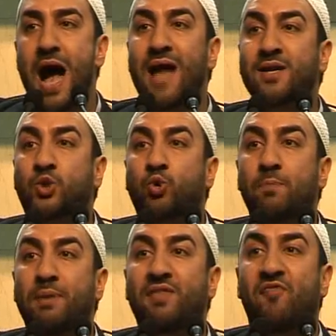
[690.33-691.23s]
And it
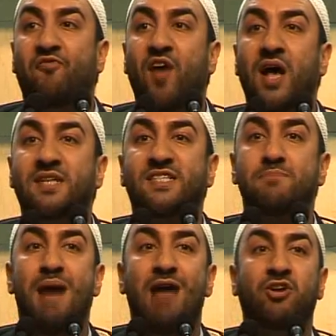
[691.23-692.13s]
would be the
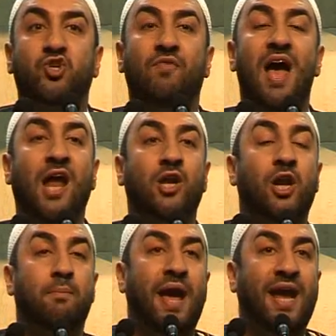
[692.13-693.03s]
first marriage of
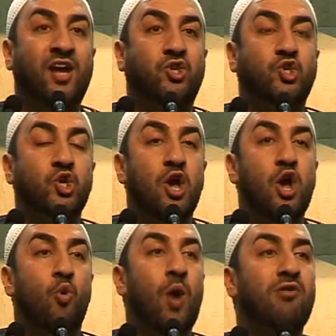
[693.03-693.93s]
Ahlul Bayt
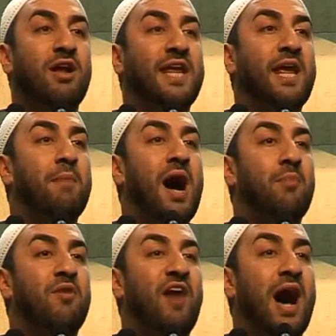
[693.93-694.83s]
where an
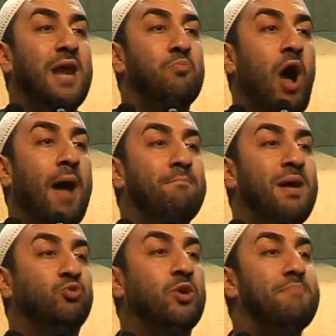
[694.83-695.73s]
Imam of
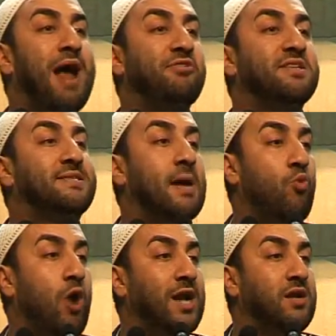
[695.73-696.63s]
Al-Muhammad would marry
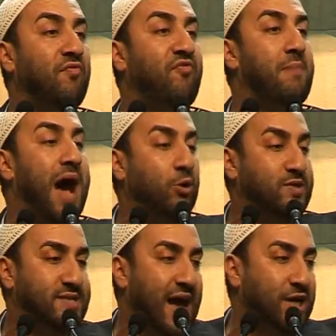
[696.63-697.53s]
someone from
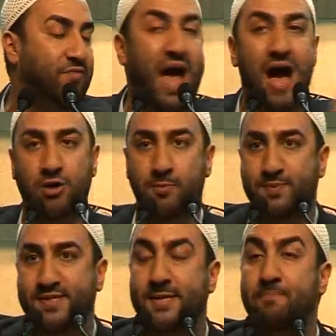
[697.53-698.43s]
outside of the
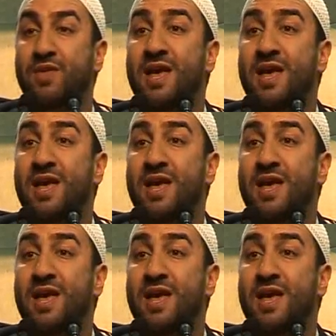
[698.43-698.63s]
Arabs.